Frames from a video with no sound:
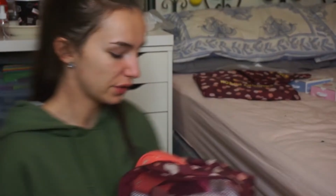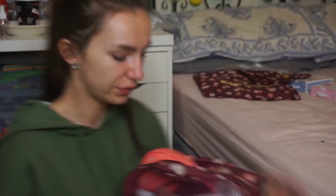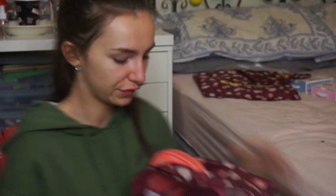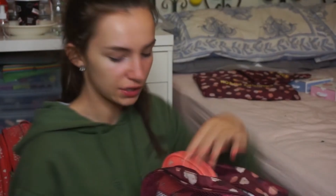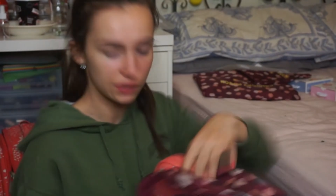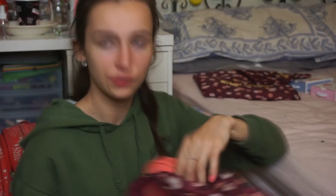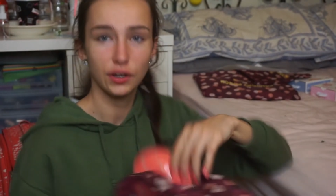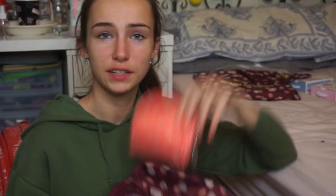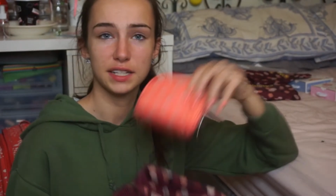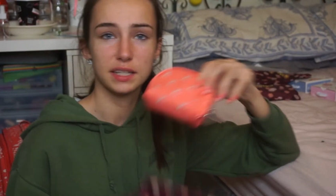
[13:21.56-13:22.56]
first of
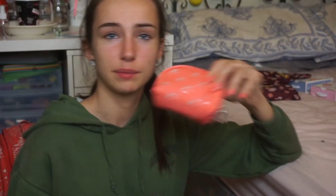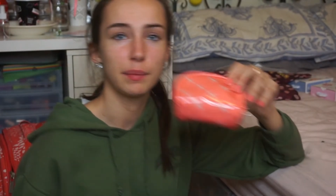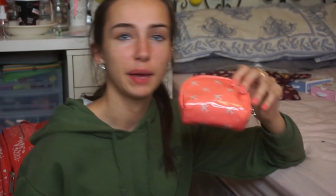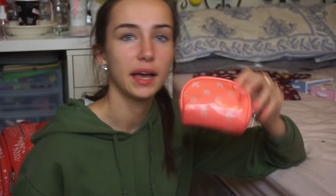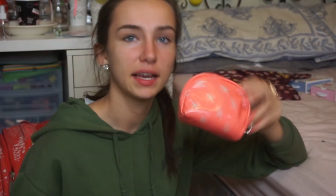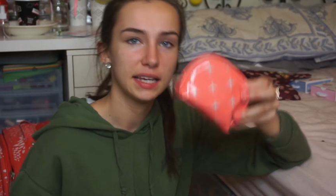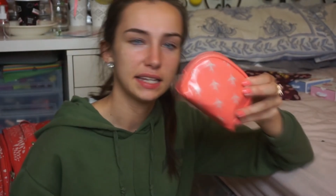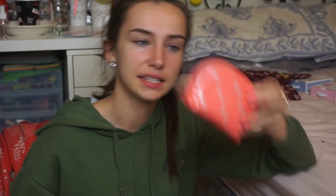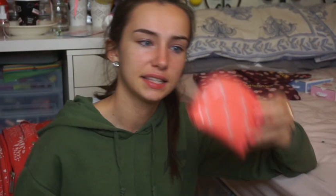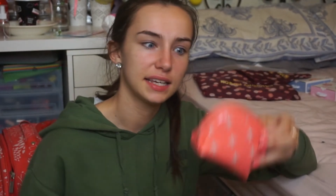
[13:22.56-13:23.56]
all, that's in my bag
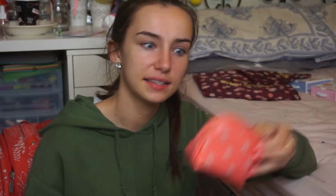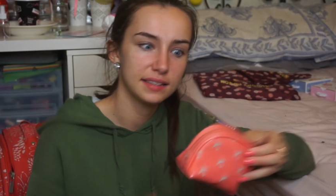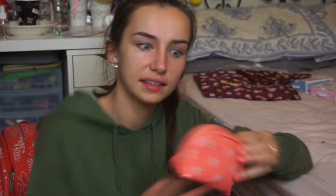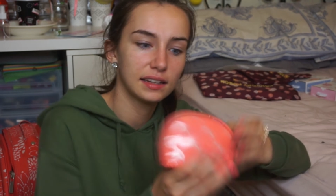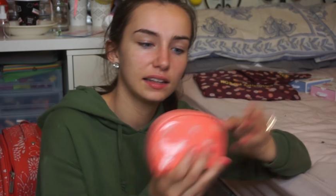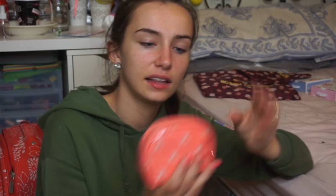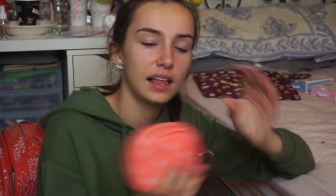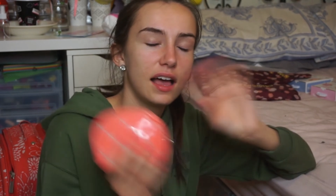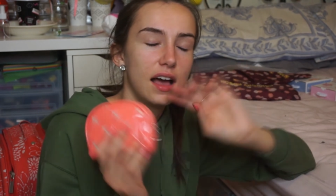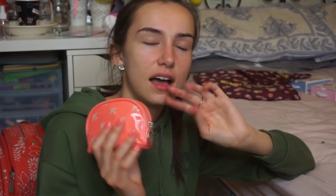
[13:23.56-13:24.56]
is this little
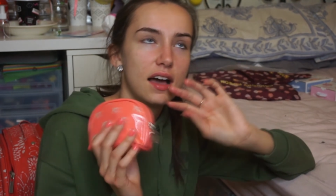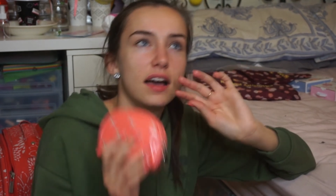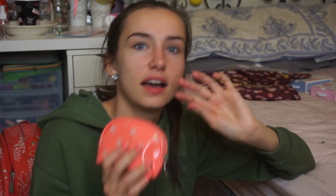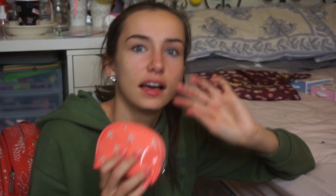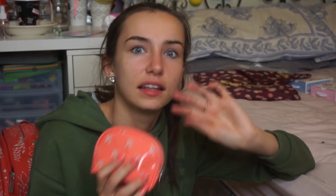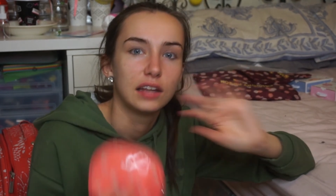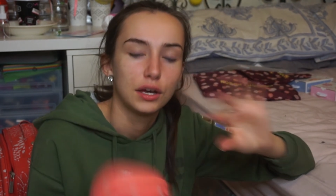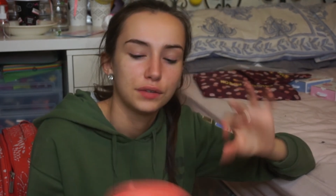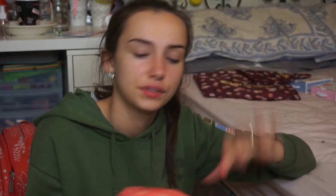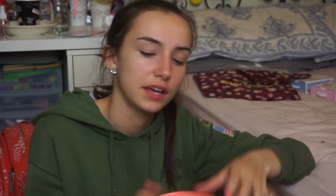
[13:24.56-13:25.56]

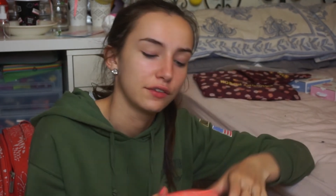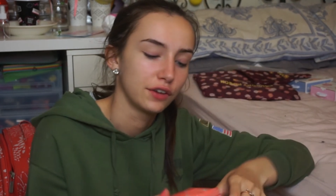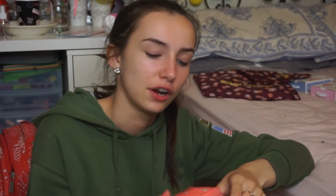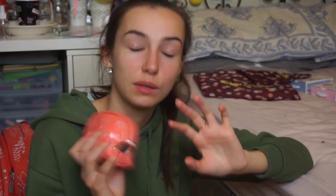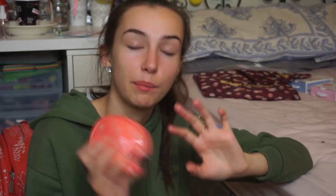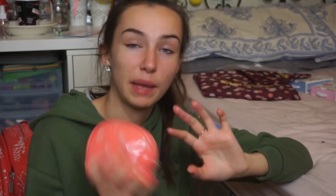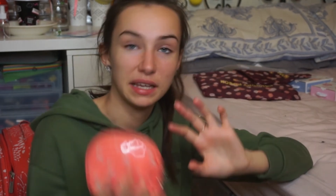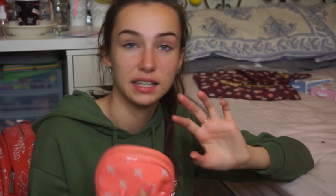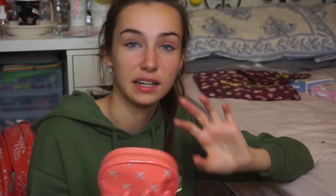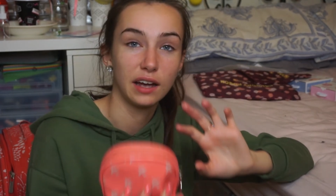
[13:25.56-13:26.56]
lifesaver, the best
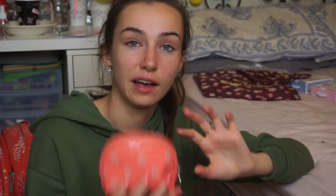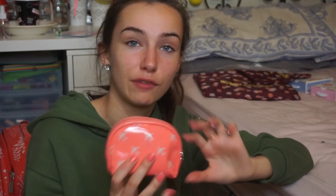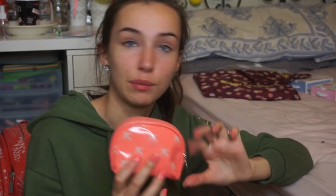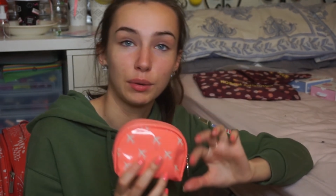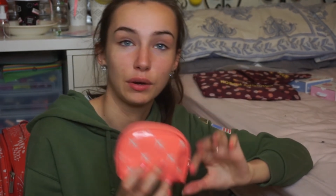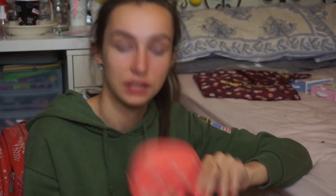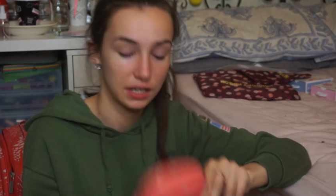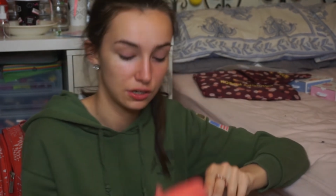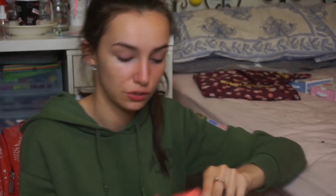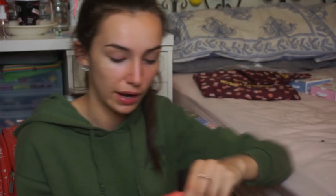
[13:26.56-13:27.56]
thing I ever brought
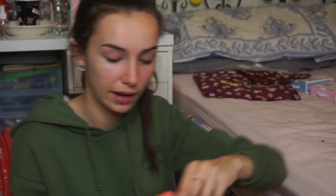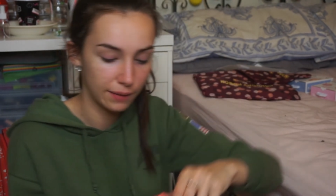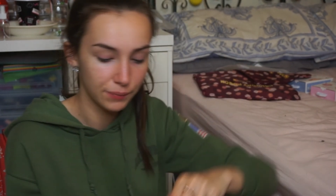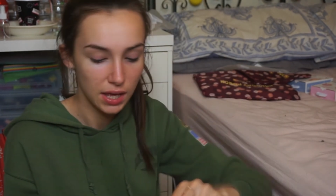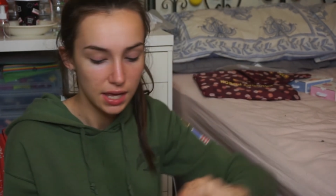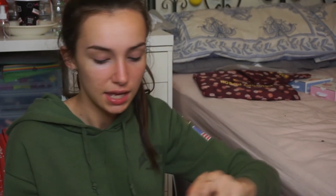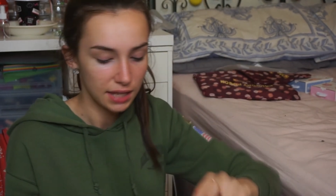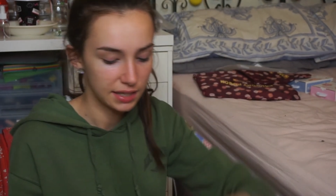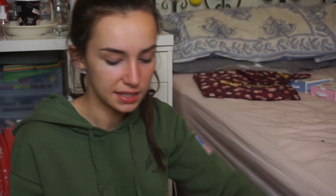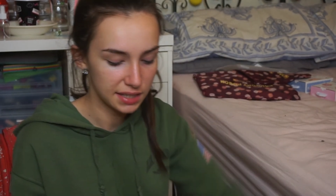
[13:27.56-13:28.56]
in trailing.
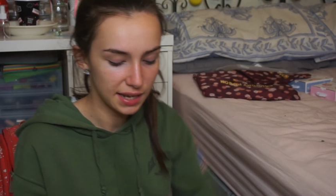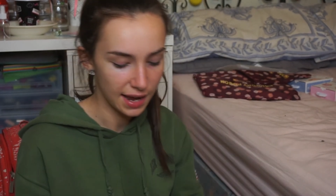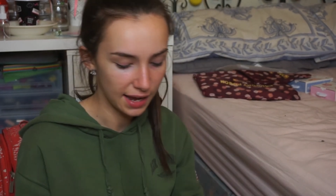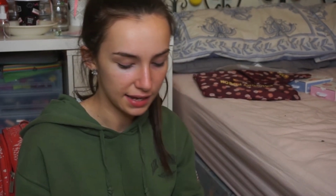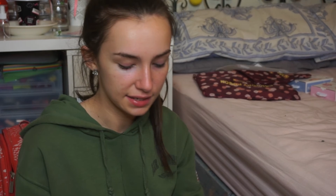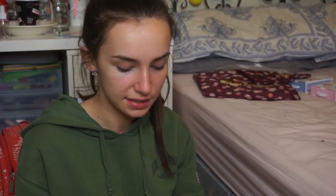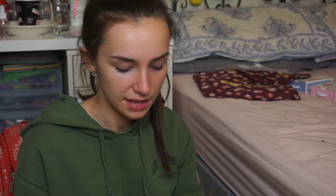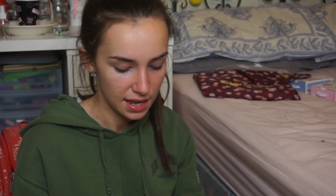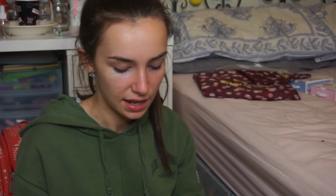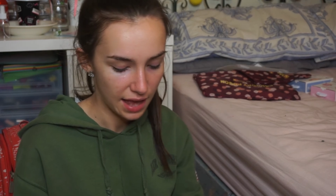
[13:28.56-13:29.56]
This thing has
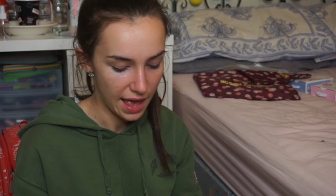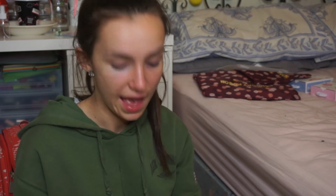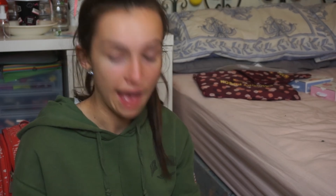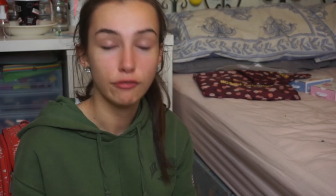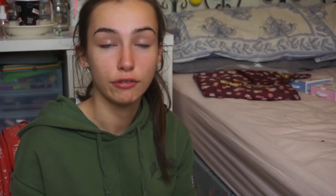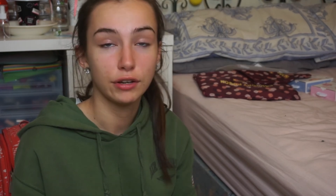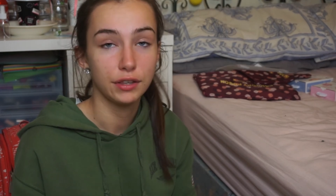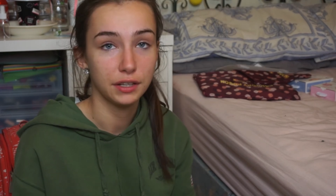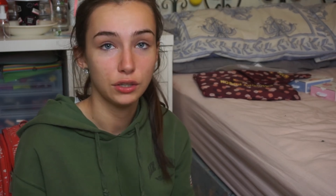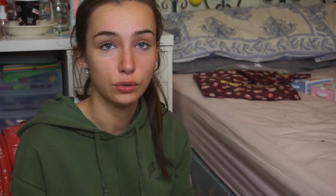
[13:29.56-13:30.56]

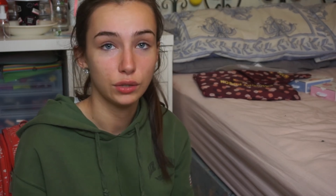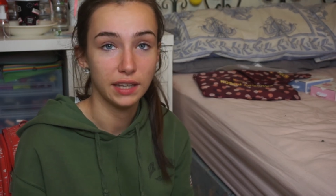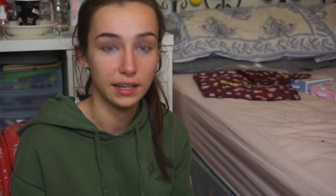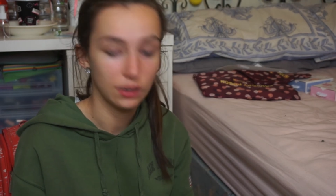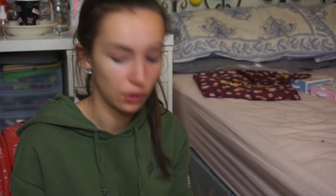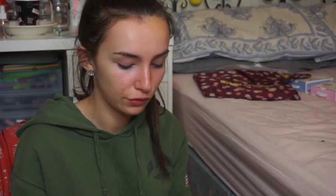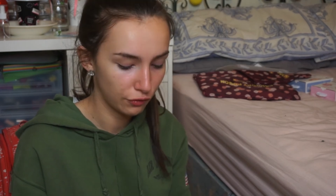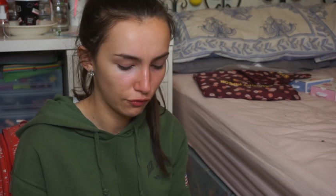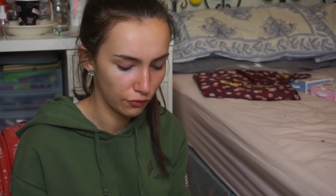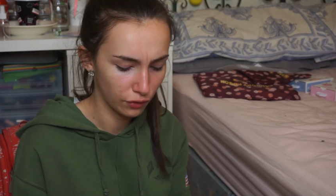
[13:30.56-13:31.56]
everything you could think of,
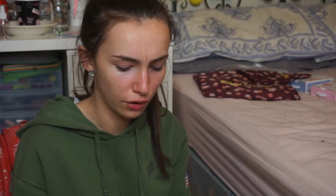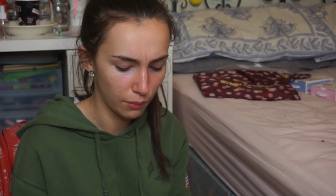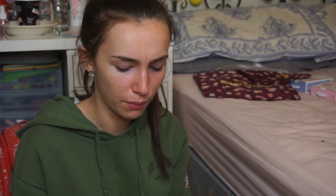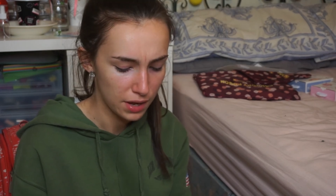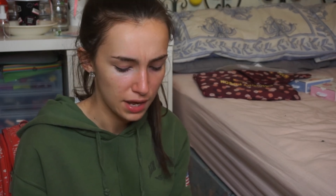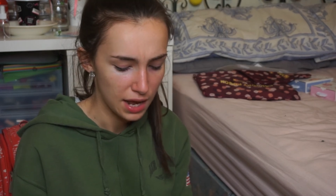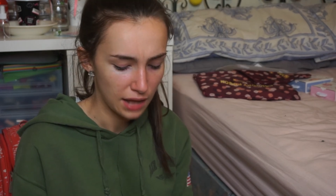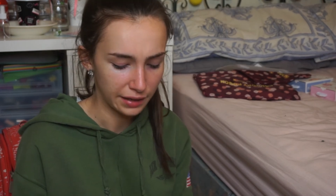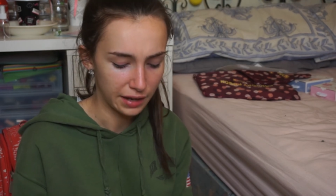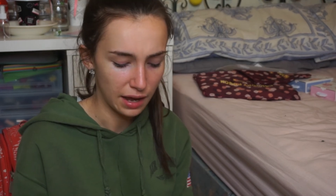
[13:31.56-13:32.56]
from
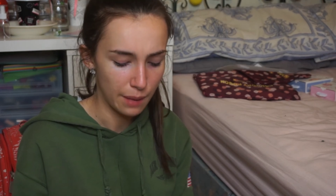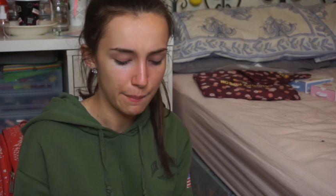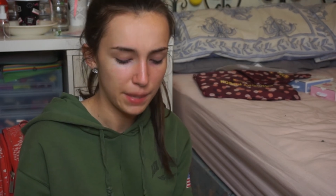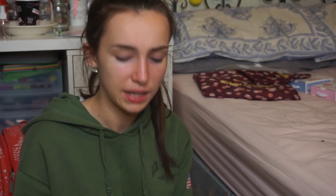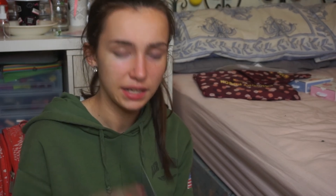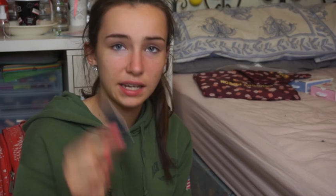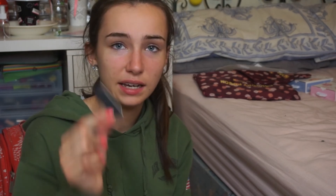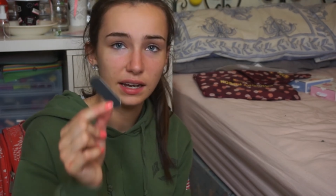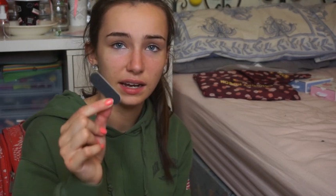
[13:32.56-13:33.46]
like a mini